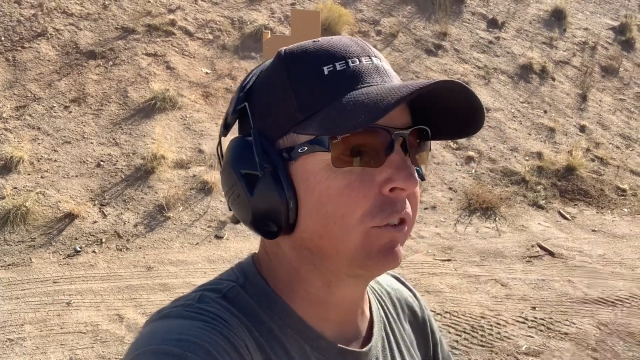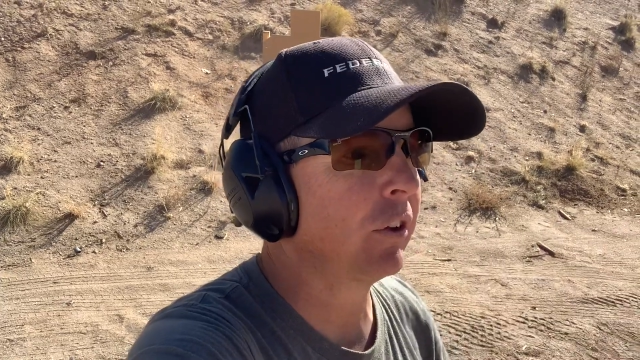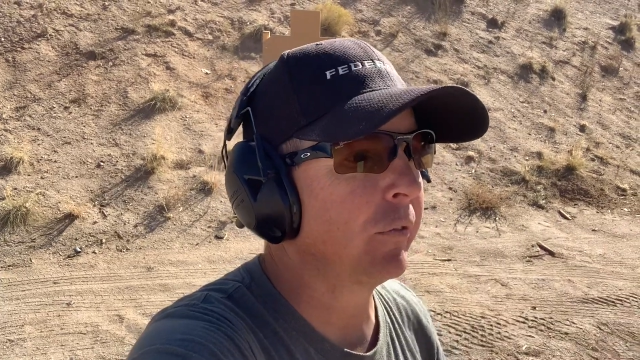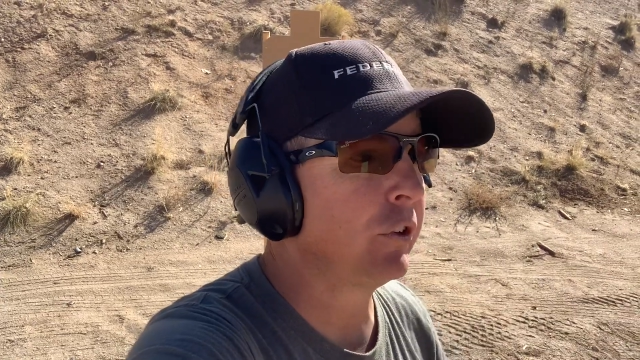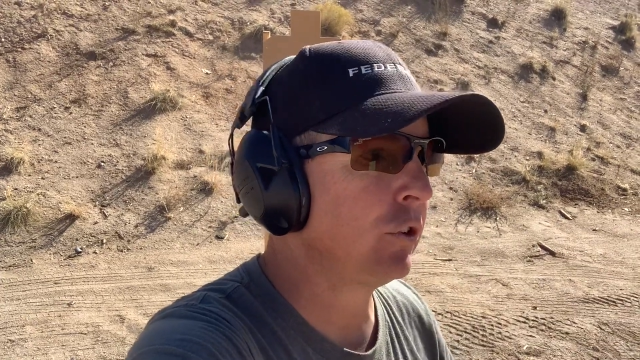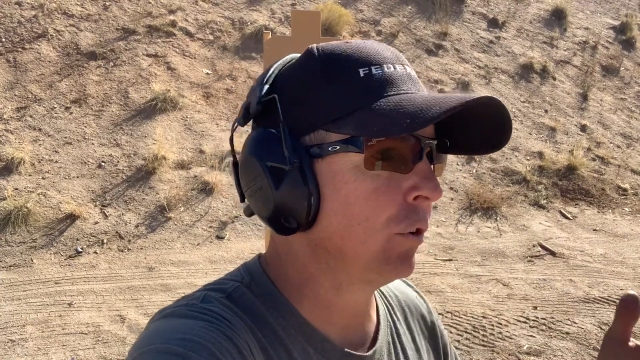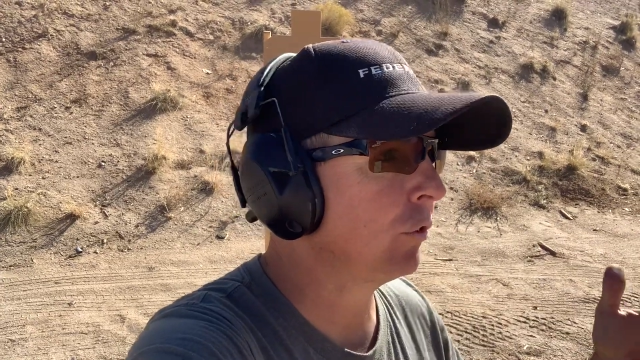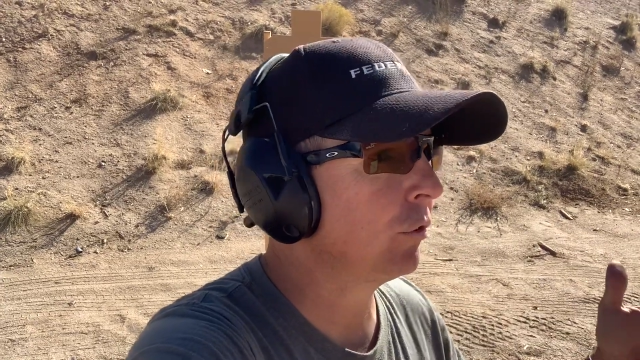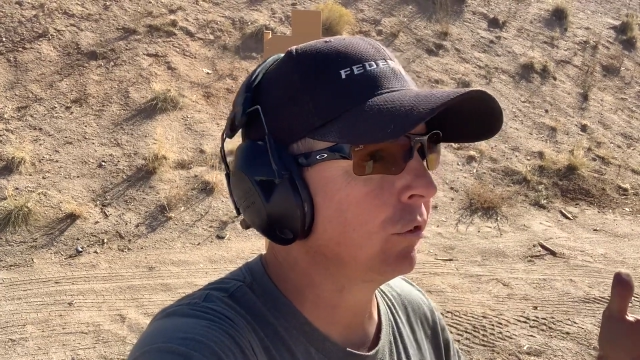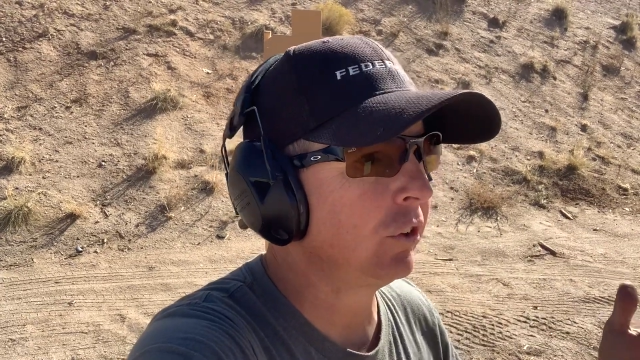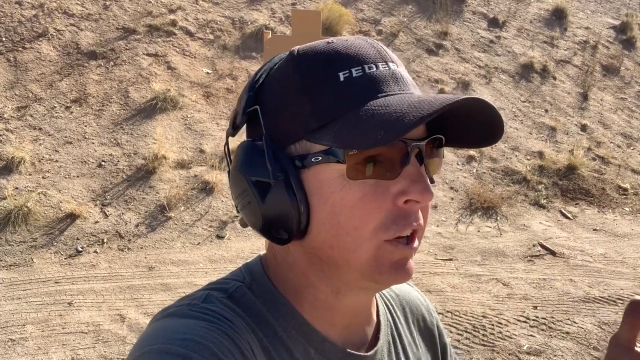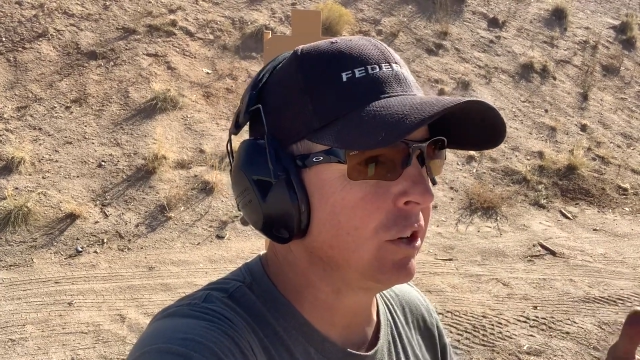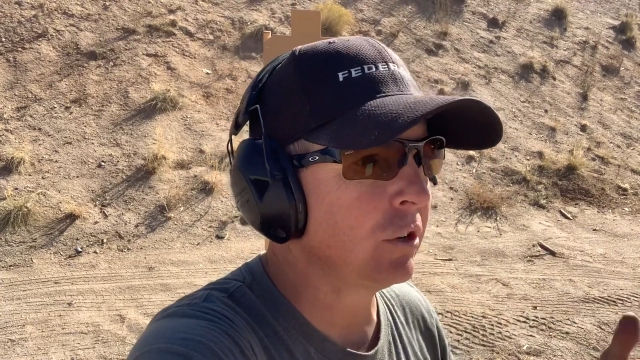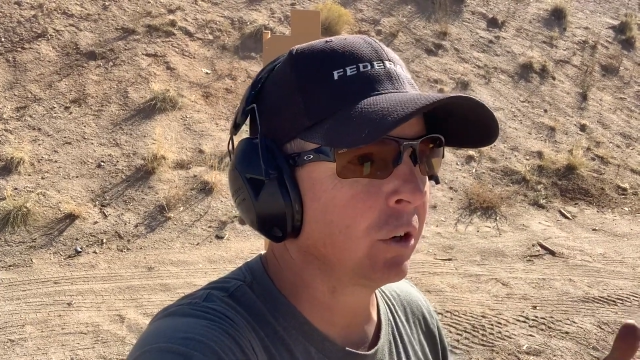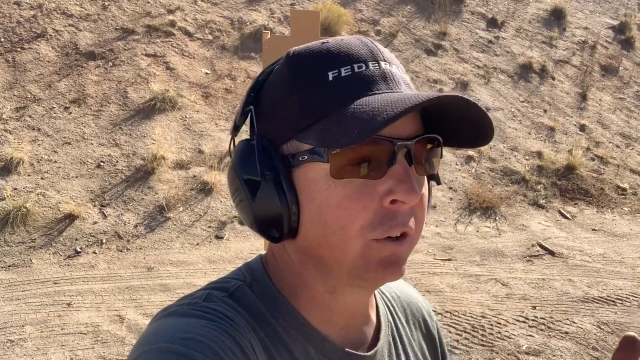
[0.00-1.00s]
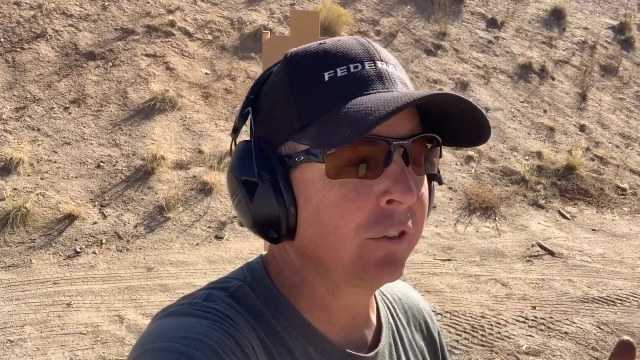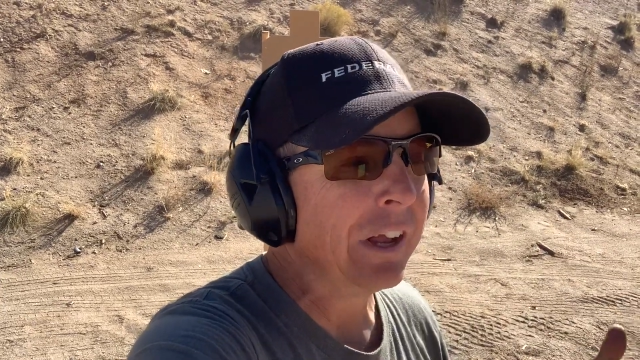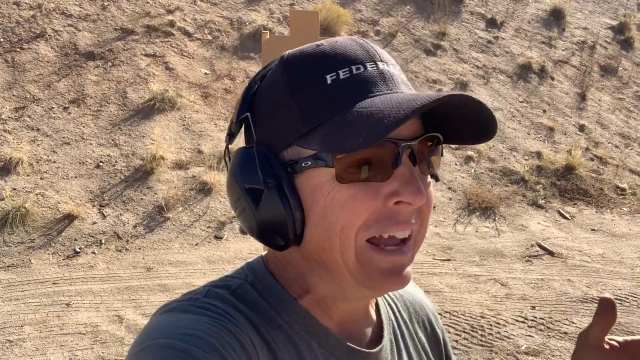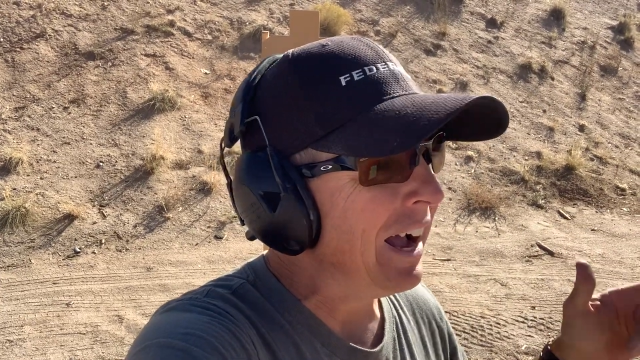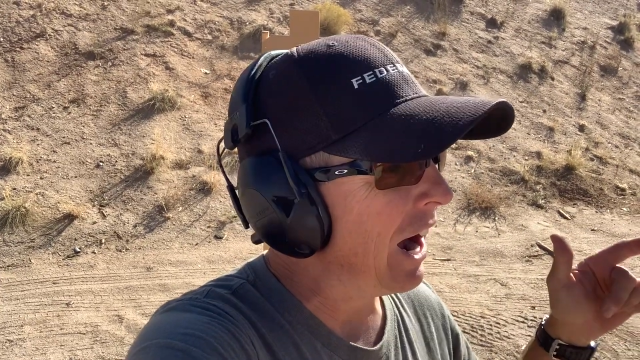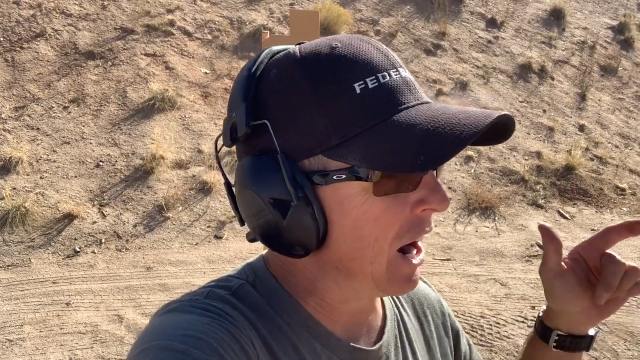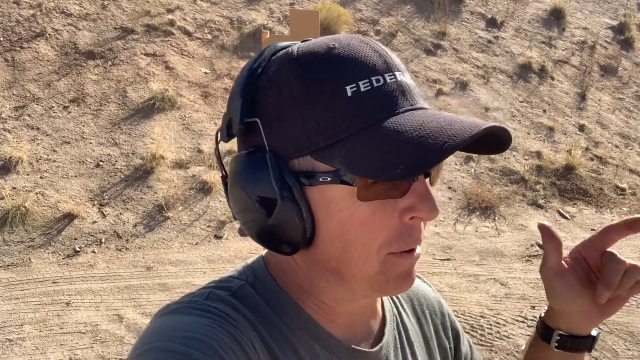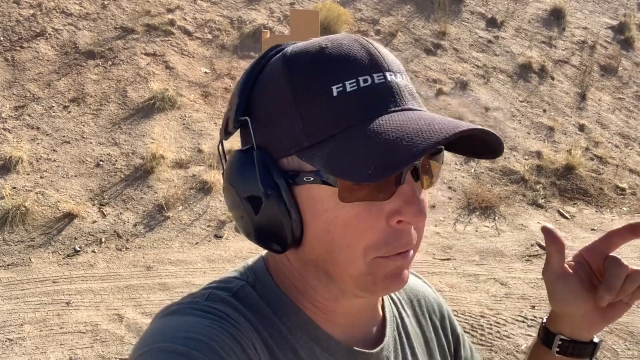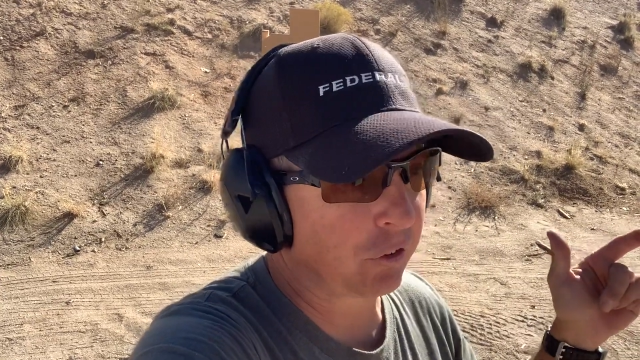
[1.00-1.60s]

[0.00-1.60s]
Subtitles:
7 yards or 10 yards, I'm